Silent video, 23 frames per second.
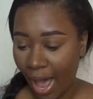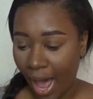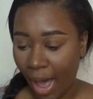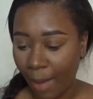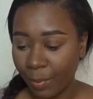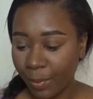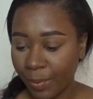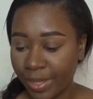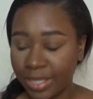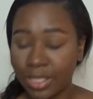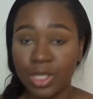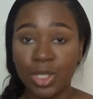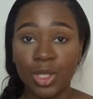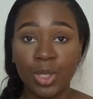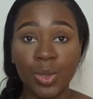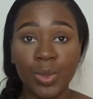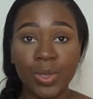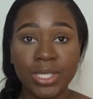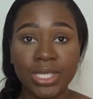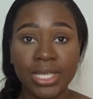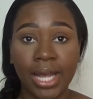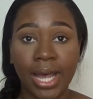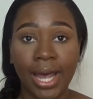I'm about to
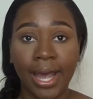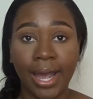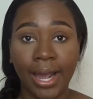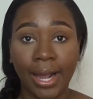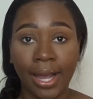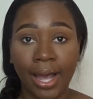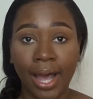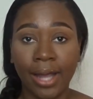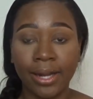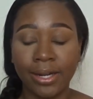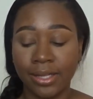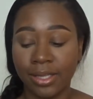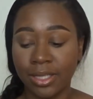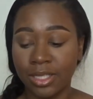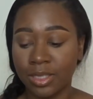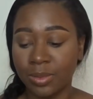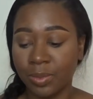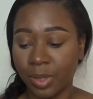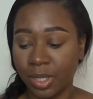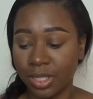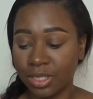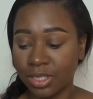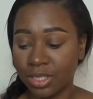use the heck out of
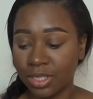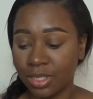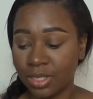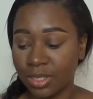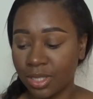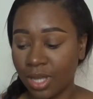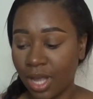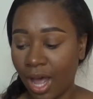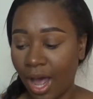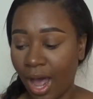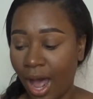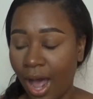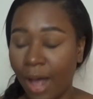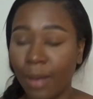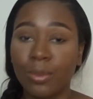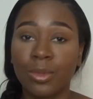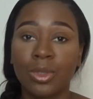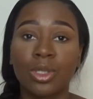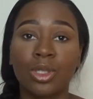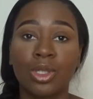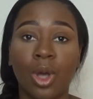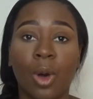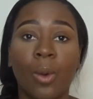these brushes,
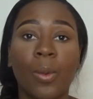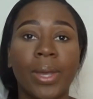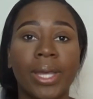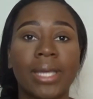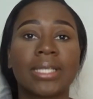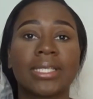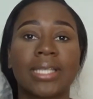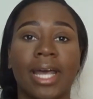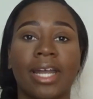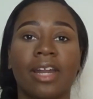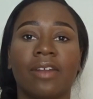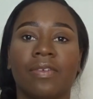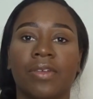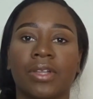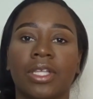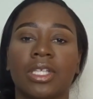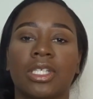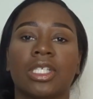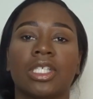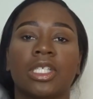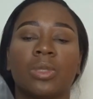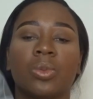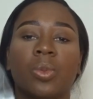I'm so excited for
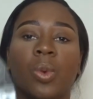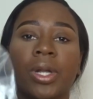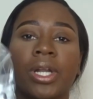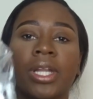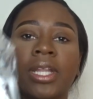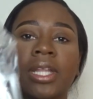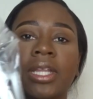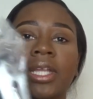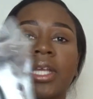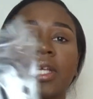this. This is one of the